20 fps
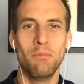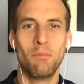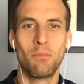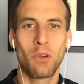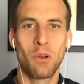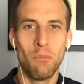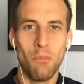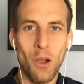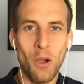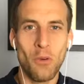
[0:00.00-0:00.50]

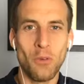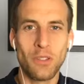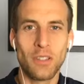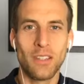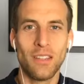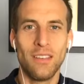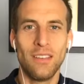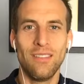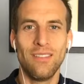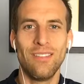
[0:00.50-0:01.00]

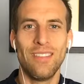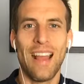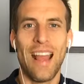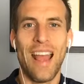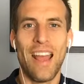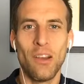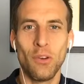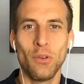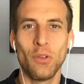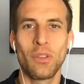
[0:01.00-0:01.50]
promote
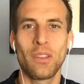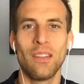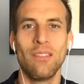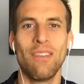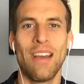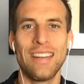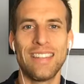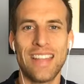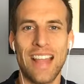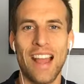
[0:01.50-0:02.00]
health and
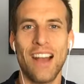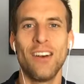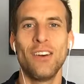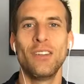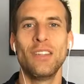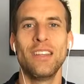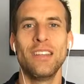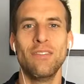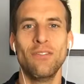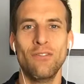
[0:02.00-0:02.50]

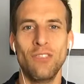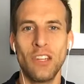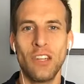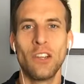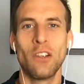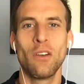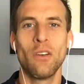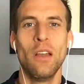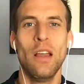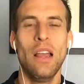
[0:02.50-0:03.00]
vitality and
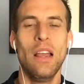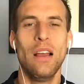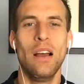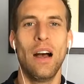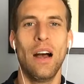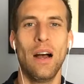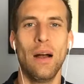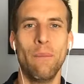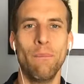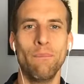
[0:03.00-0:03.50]
vigor,
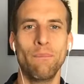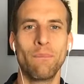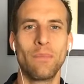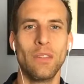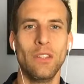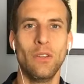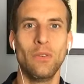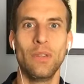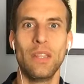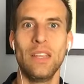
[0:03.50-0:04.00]
um,
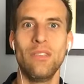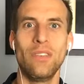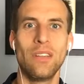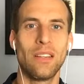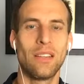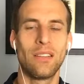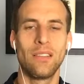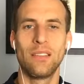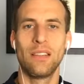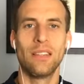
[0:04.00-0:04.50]
you know, even
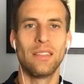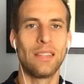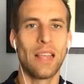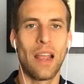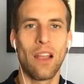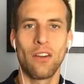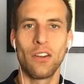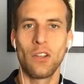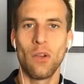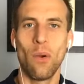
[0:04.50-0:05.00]
the
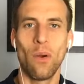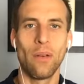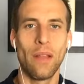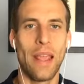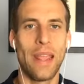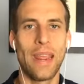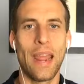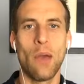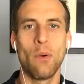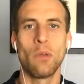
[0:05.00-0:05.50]
desire to go out and
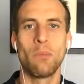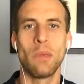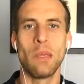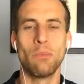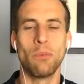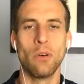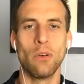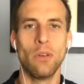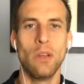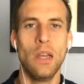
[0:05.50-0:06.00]
hang out with
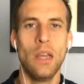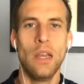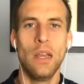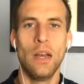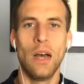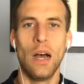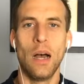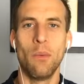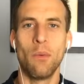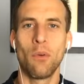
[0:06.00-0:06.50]
people,
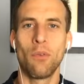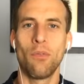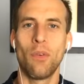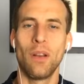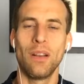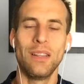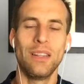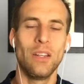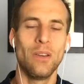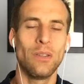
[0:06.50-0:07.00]
um, or
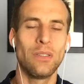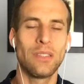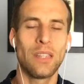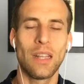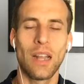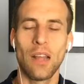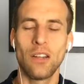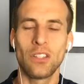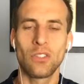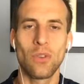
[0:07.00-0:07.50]
fun, you know,
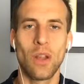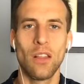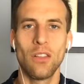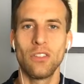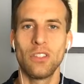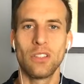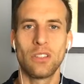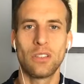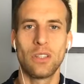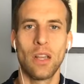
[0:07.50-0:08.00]
instead I just rather
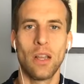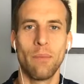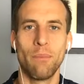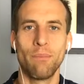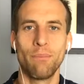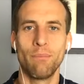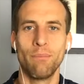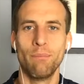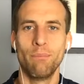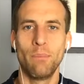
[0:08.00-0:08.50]
just
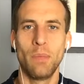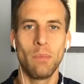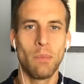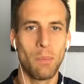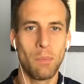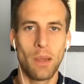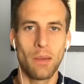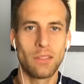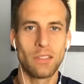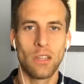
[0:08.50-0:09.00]
um, be by
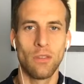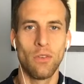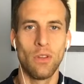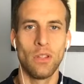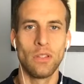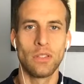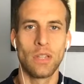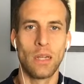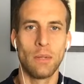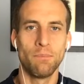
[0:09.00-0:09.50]
myself
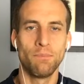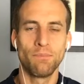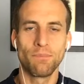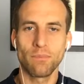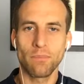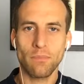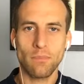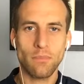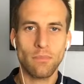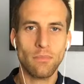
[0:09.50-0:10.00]
all the time.
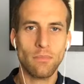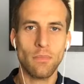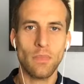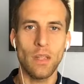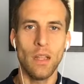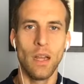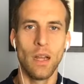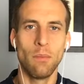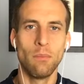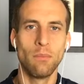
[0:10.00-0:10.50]

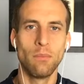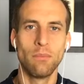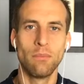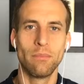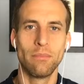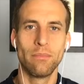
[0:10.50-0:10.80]
Um,